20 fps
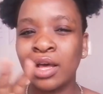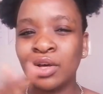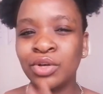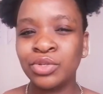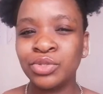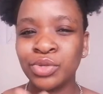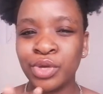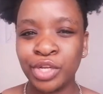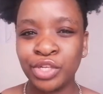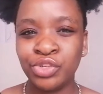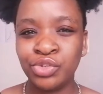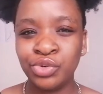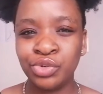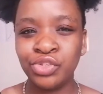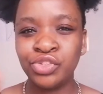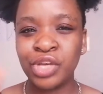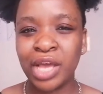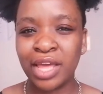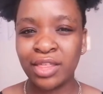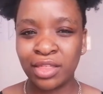also at
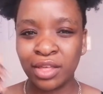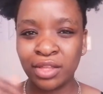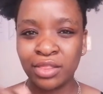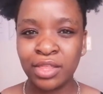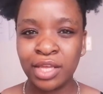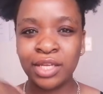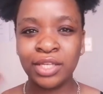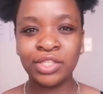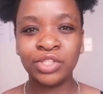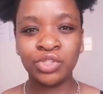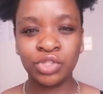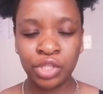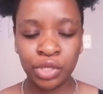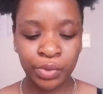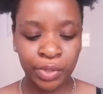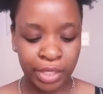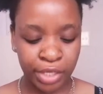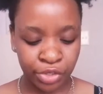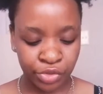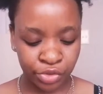UJ, I think they
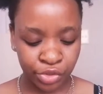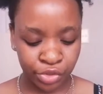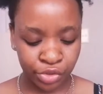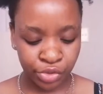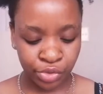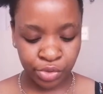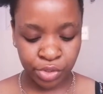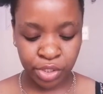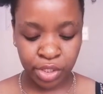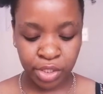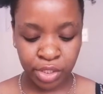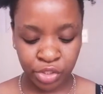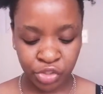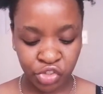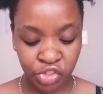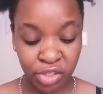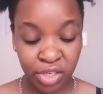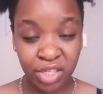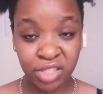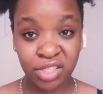slowly introducing
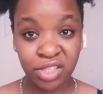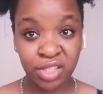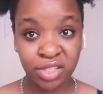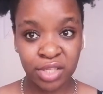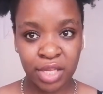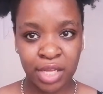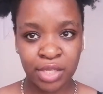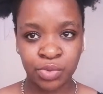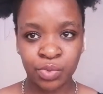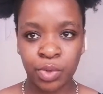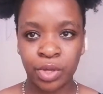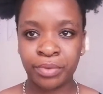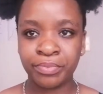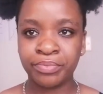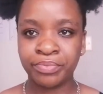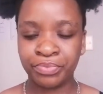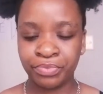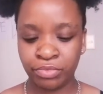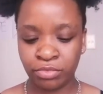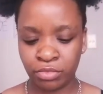genetics as well.
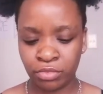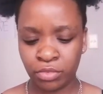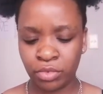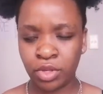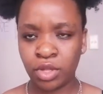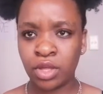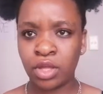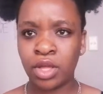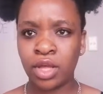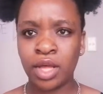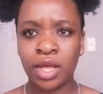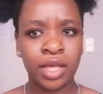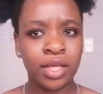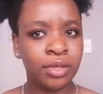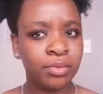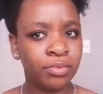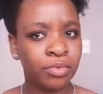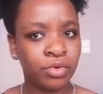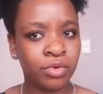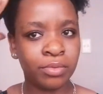
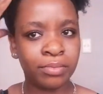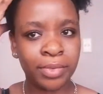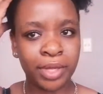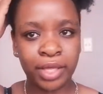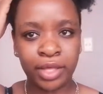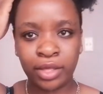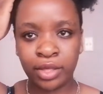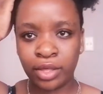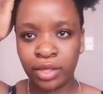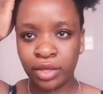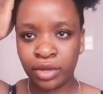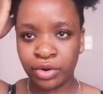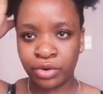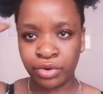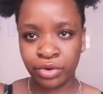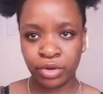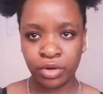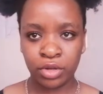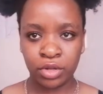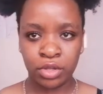Aibo, my
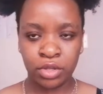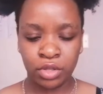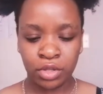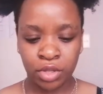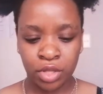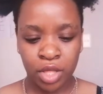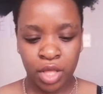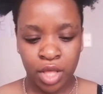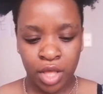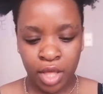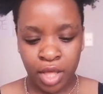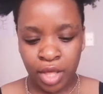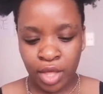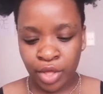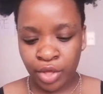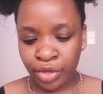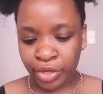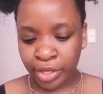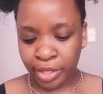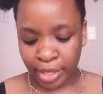hair.
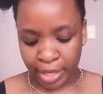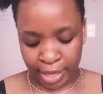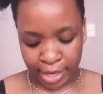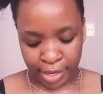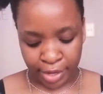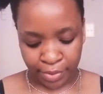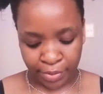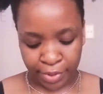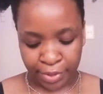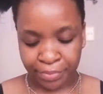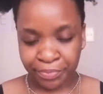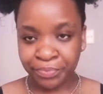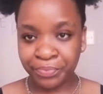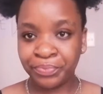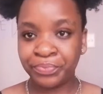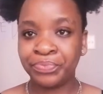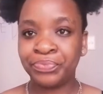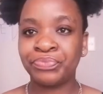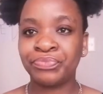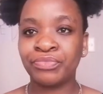Okay, anyway,
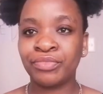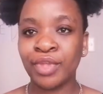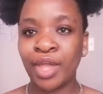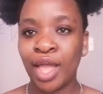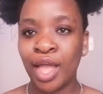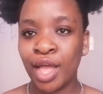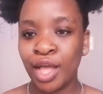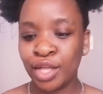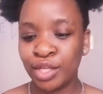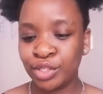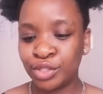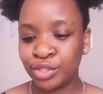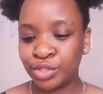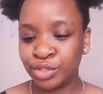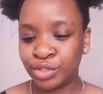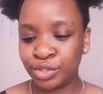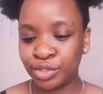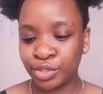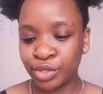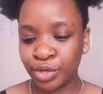
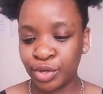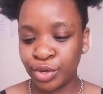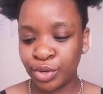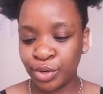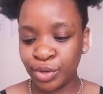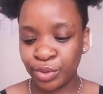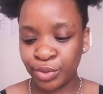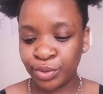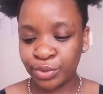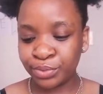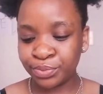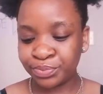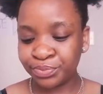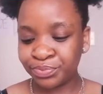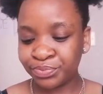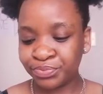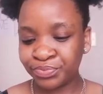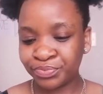so